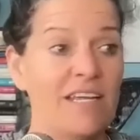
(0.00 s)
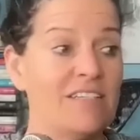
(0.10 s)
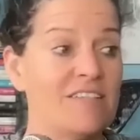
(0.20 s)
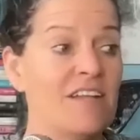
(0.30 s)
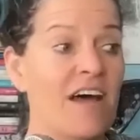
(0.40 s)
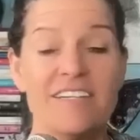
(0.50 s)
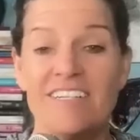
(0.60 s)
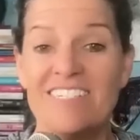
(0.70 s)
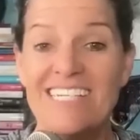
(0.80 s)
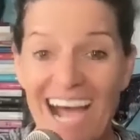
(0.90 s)
It is not
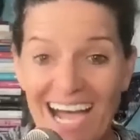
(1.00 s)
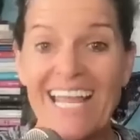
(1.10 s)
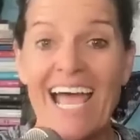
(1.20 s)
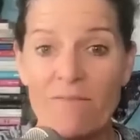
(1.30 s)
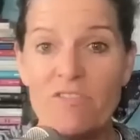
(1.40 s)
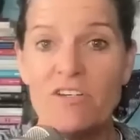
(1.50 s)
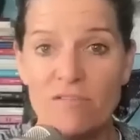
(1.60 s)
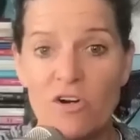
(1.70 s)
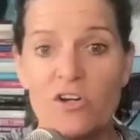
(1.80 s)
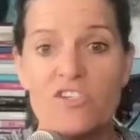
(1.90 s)
does not have the
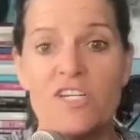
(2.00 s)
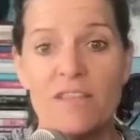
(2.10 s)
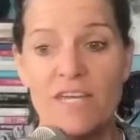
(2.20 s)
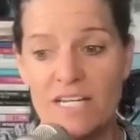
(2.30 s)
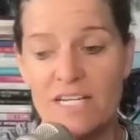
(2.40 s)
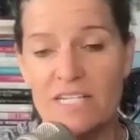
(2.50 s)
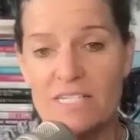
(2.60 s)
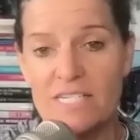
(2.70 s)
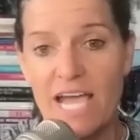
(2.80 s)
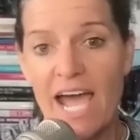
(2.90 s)
diversity that it
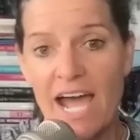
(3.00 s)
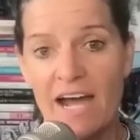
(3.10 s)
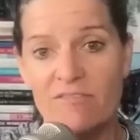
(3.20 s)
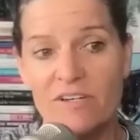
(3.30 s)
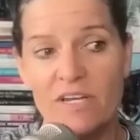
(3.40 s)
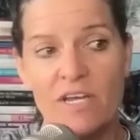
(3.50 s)
needs to have.